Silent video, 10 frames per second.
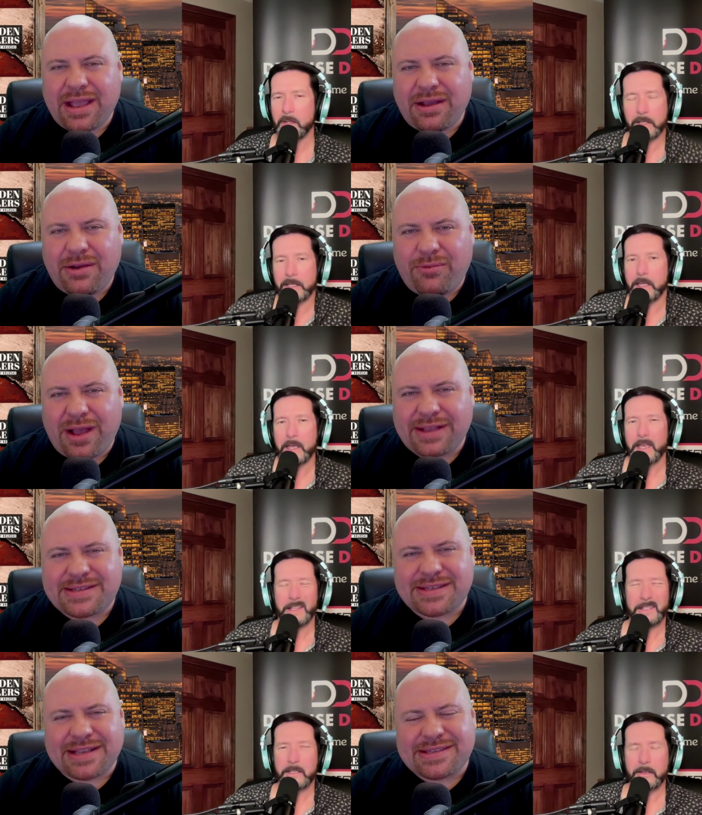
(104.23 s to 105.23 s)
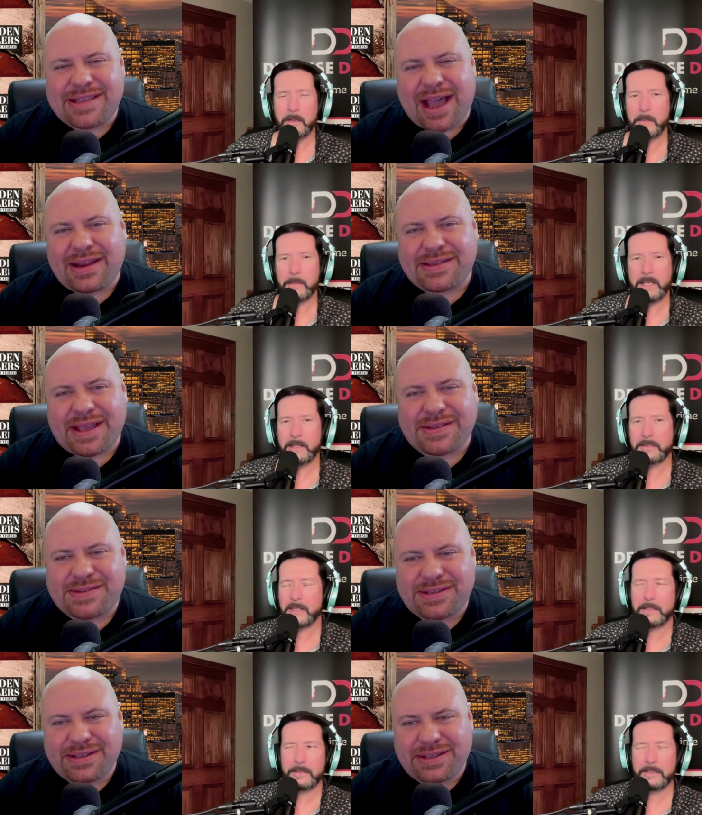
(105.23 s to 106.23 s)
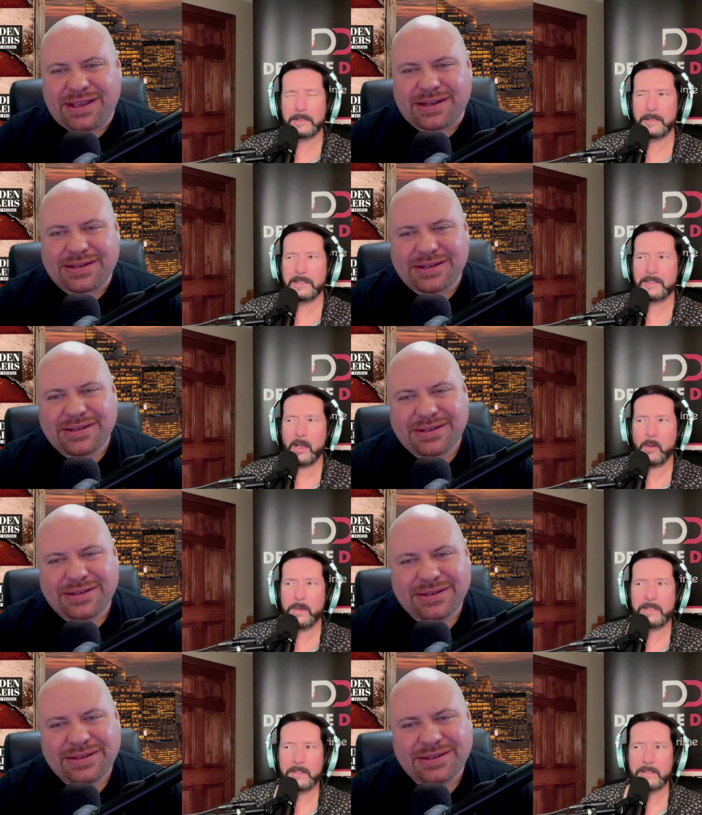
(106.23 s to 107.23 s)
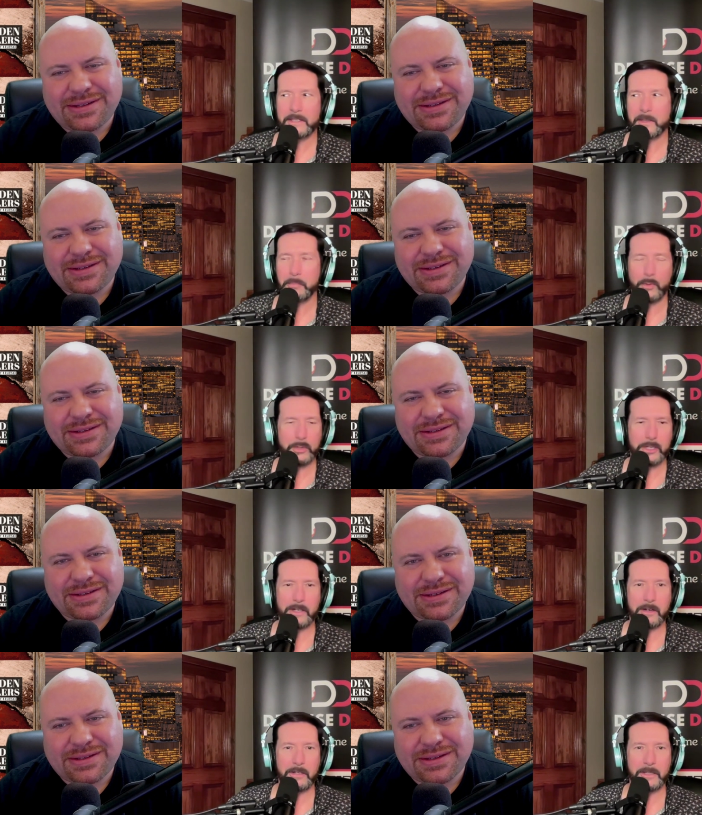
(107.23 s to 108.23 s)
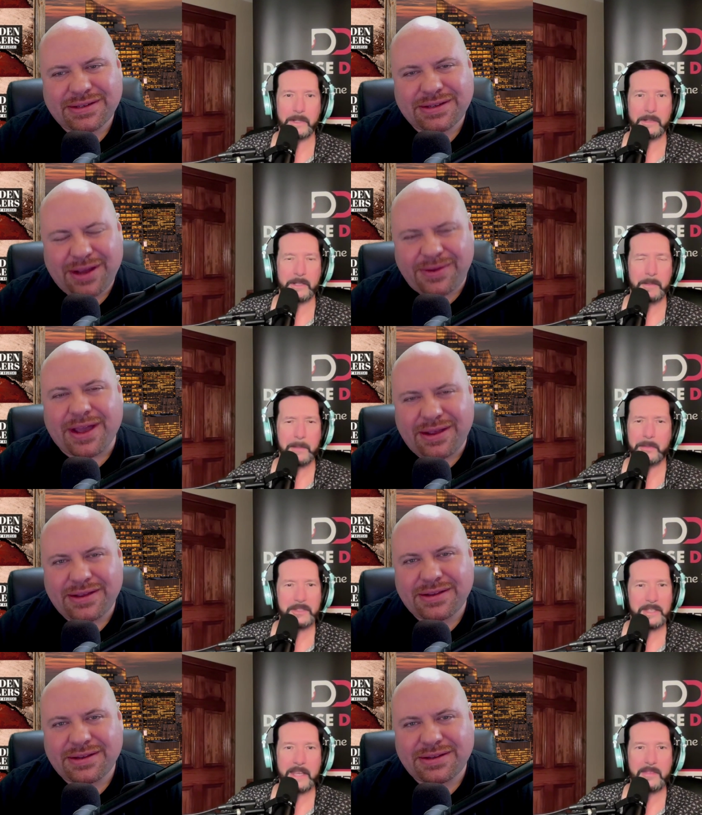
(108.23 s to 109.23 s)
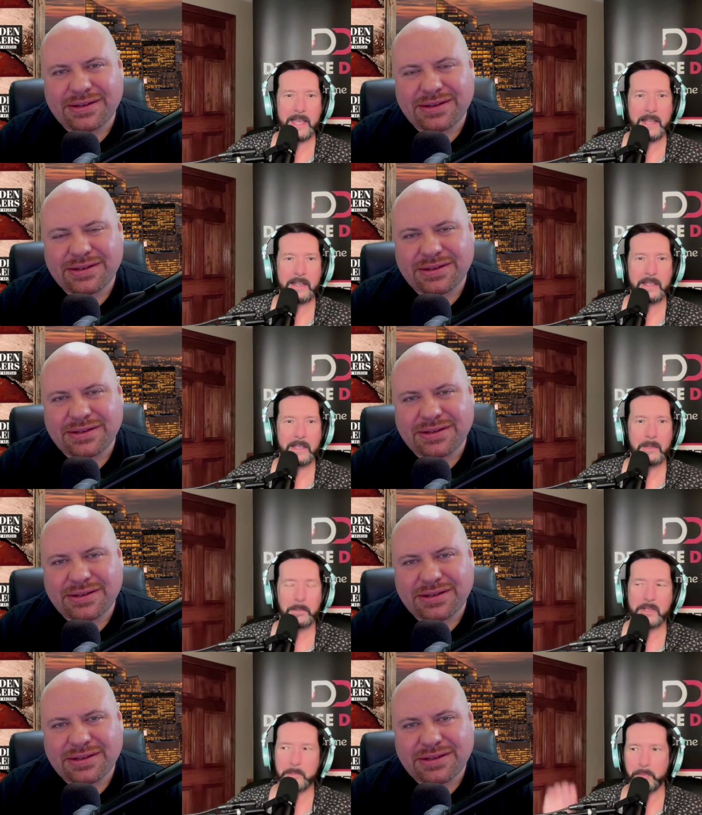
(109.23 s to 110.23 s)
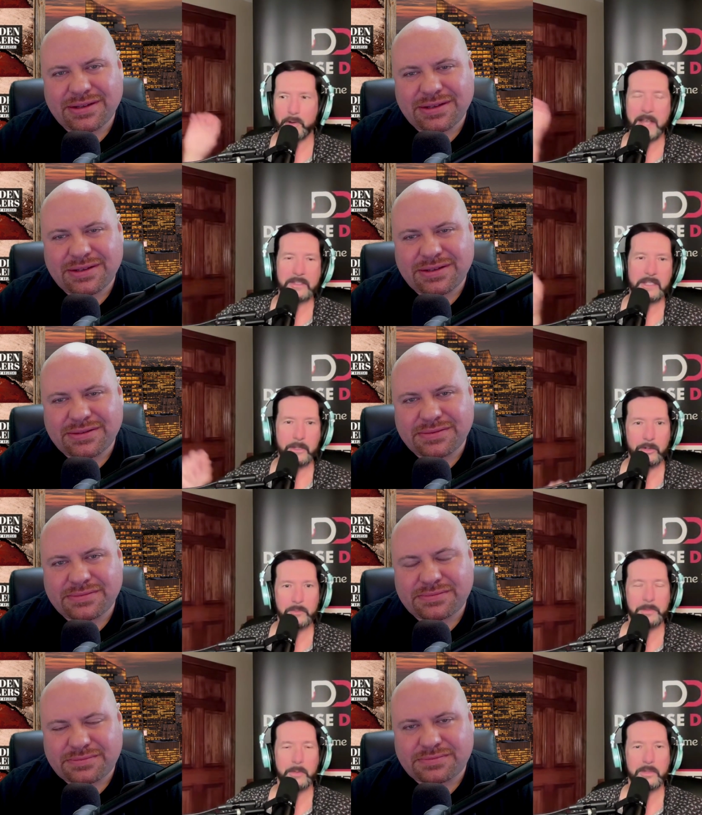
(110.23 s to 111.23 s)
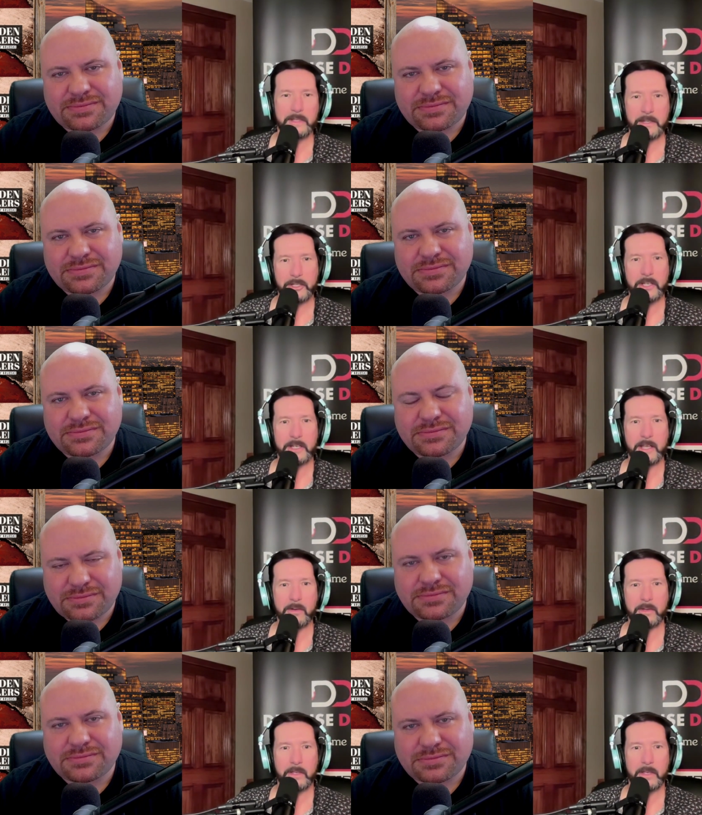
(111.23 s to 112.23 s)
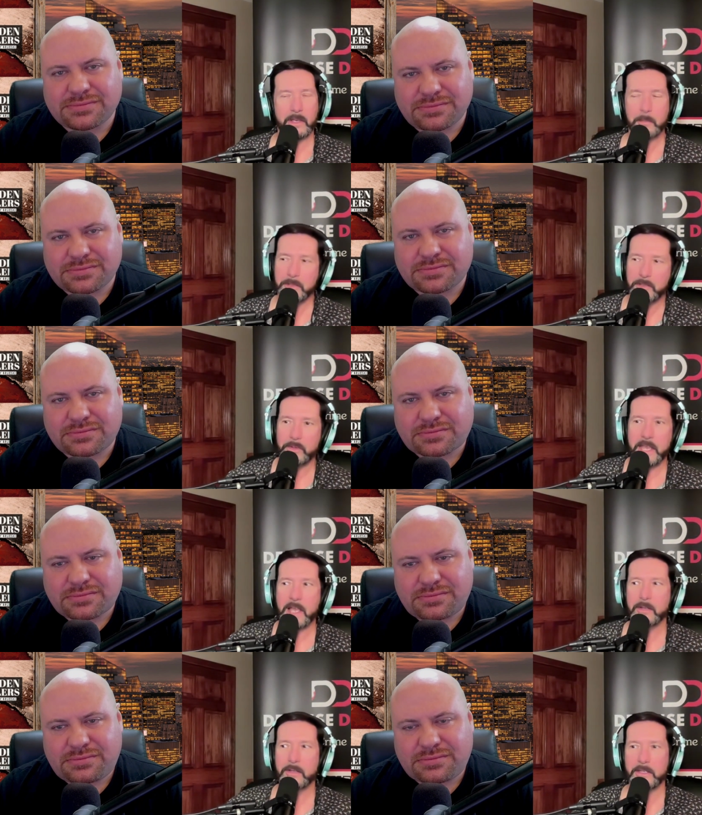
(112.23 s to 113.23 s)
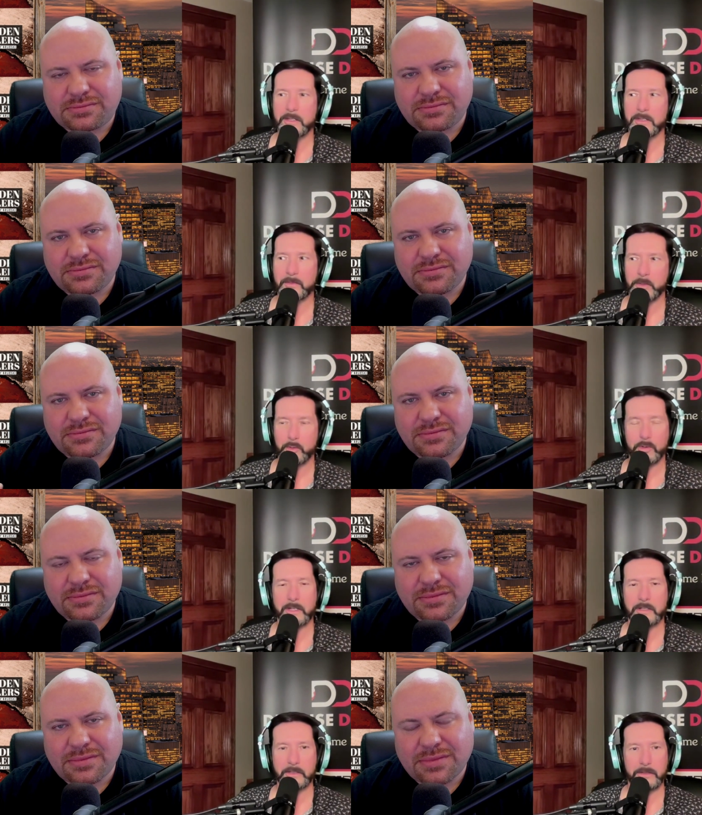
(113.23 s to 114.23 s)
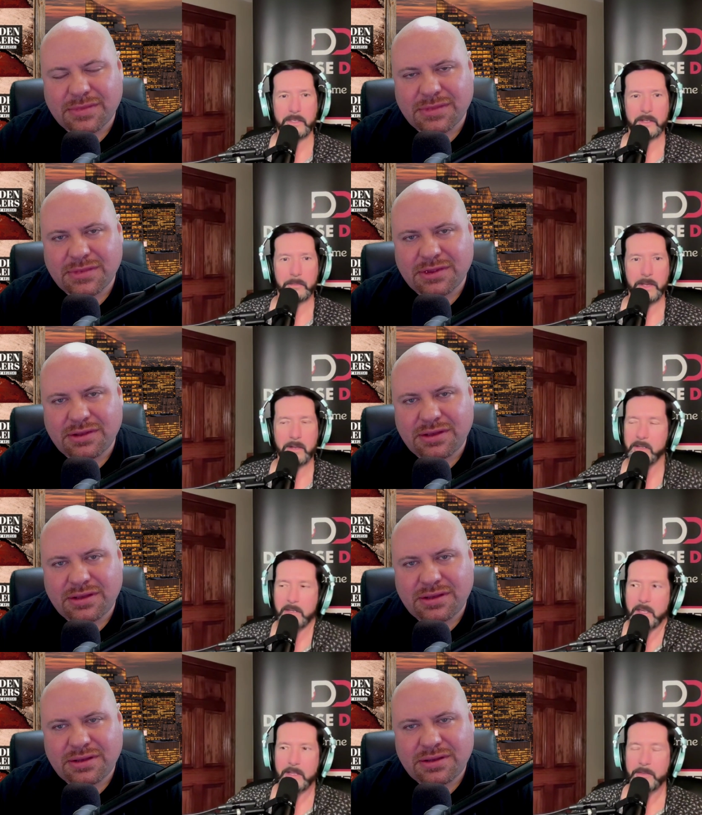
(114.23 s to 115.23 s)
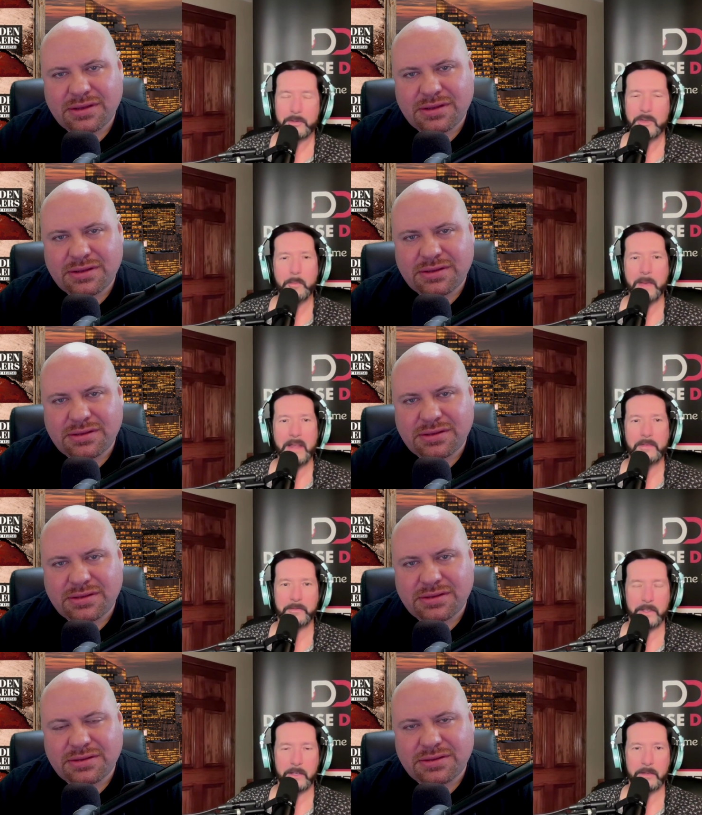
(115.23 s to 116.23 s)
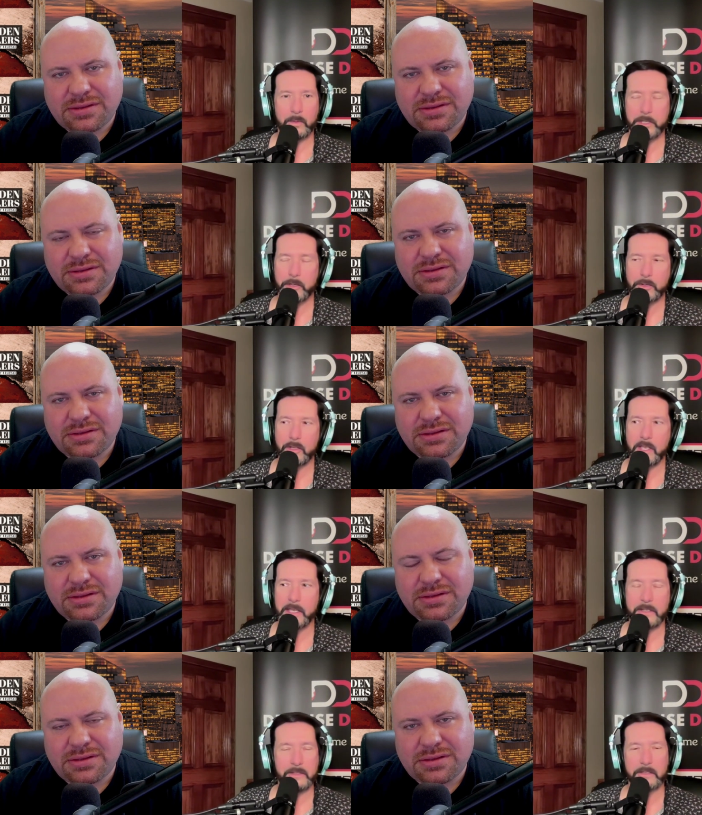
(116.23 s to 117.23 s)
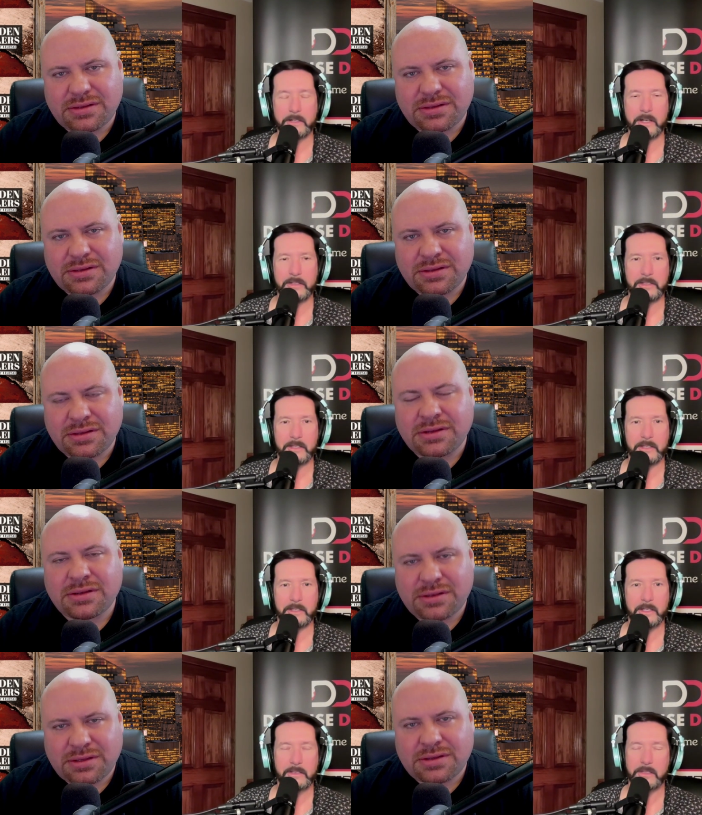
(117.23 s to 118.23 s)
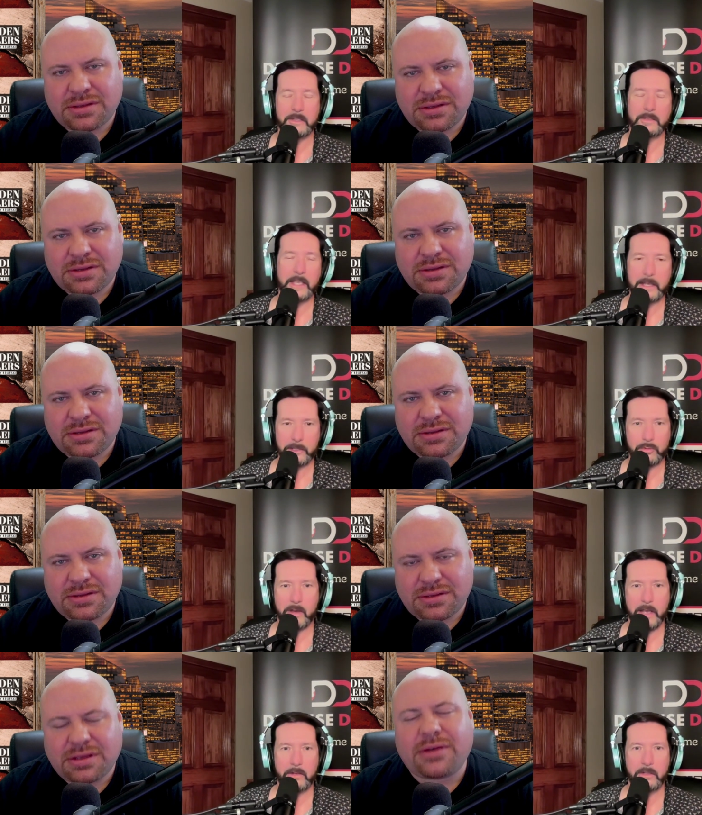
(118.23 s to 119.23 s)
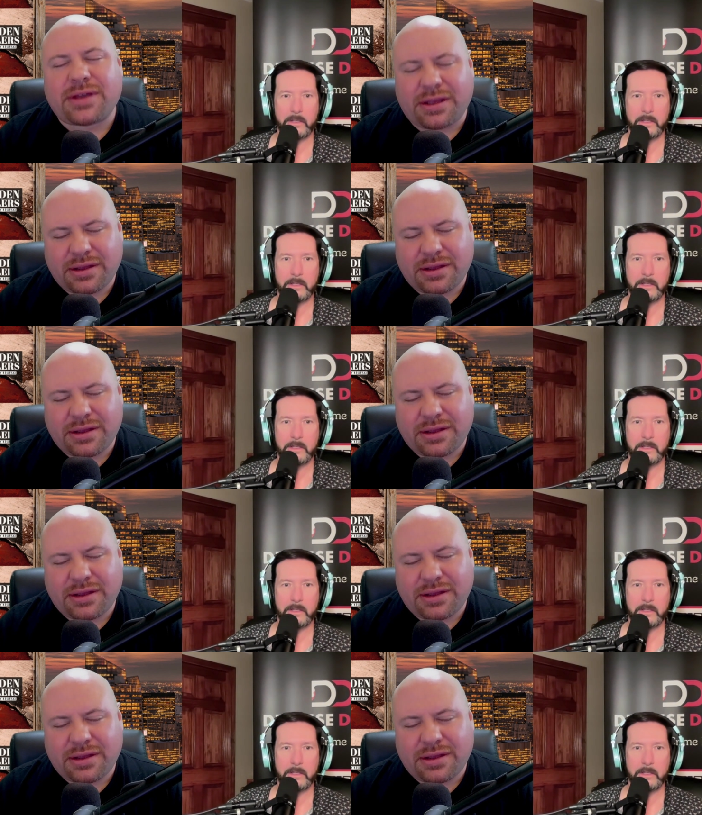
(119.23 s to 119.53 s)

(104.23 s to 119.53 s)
Speaker 1: Like uh, well, it's, it's, you know not, what I mean? It's, it's like uh, yeah. it's always a, like a bullshit argument. Like okay. people say that because prosecutors puke that shit out. But the reality is, if you critically think about it, there's no benefit when your client is in custody to delaying trial. Okay.